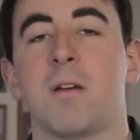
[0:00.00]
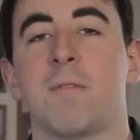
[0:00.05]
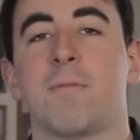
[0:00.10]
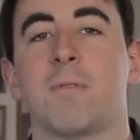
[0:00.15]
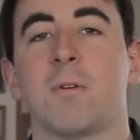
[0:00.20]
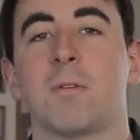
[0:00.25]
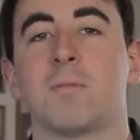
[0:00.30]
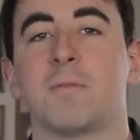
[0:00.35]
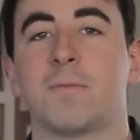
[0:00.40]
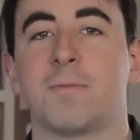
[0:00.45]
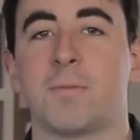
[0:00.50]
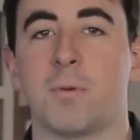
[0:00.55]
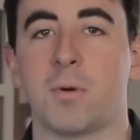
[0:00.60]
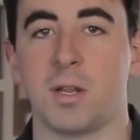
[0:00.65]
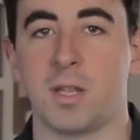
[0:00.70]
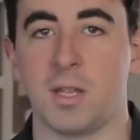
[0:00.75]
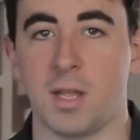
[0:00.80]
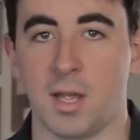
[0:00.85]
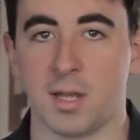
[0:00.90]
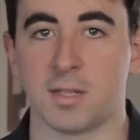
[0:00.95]
for over 40
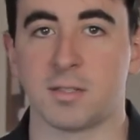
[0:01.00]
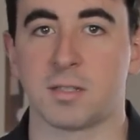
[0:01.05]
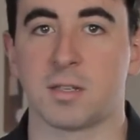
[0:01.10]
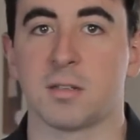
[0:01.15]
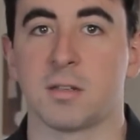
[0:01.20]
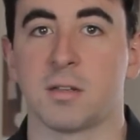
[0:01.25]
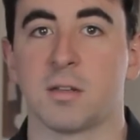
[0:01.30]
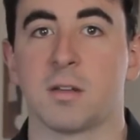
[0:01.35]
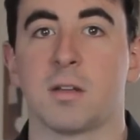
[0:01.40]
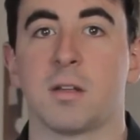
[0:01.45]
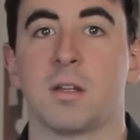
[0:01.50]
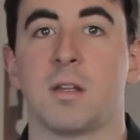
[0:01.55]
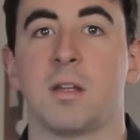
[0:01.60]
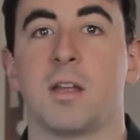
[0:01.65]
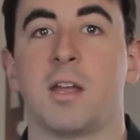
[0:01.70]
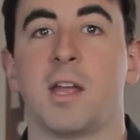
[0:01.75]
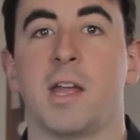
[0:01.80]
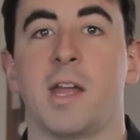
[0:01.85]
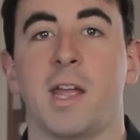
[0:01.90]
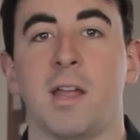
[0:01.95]
years.
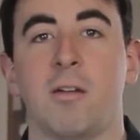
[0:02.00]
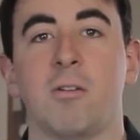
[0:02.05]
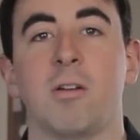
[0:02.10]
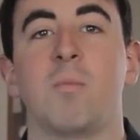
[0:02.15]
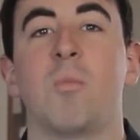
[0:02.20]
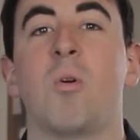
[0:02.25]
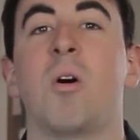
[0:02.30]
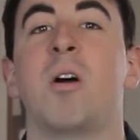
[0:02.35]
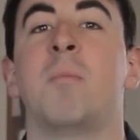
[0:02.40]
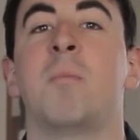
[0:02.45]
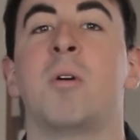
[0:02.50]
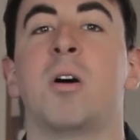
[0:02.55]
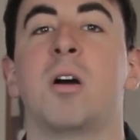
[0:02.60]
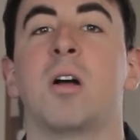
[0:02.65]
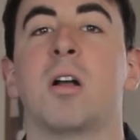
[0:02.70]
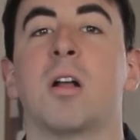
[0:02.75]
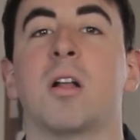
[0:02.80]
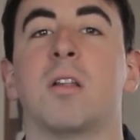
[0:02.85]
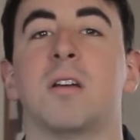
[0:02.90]
Here at Mortmer,